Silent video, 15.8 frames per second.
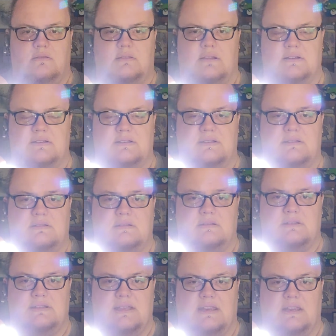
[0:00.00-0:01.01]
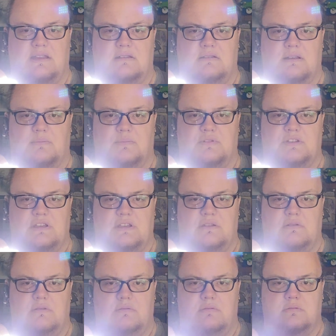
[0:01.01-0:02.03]
There's setting number
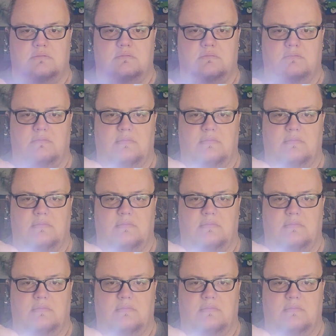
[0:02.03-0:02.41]
2,